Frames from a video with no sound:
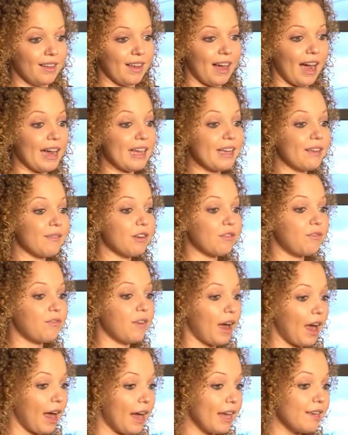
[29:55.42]
I
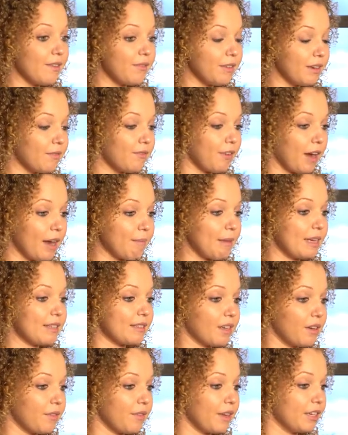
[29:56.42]
even find
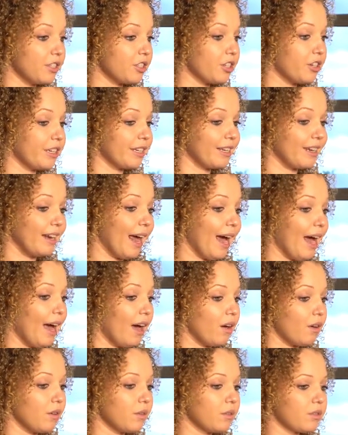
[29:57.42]
myself interning
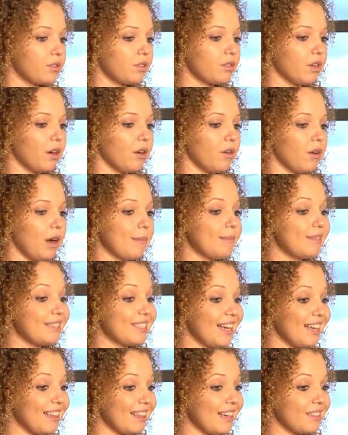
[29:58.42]
now. So I'm
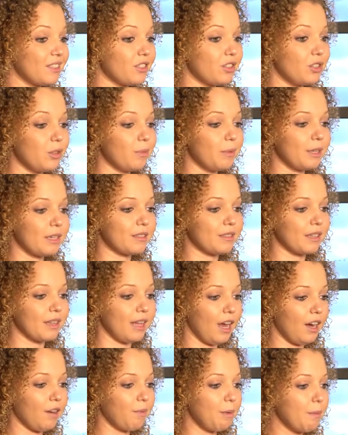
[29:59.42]
saying that too because a
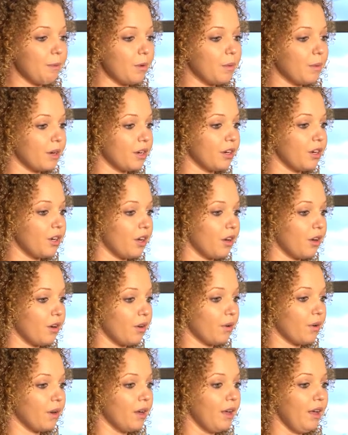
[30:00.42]
lot of people want to
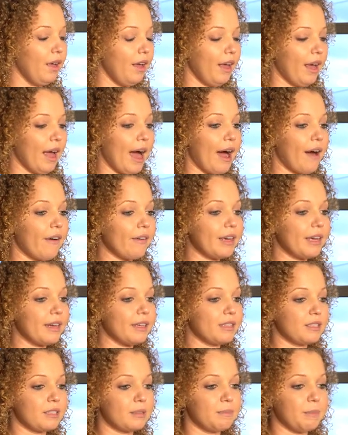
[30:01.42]
know how to get
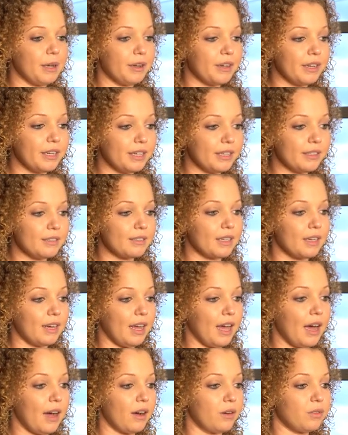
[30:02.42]
experience and
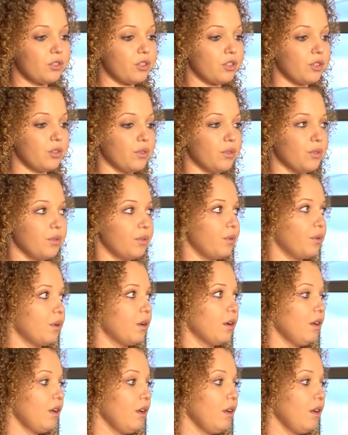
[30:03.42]
how to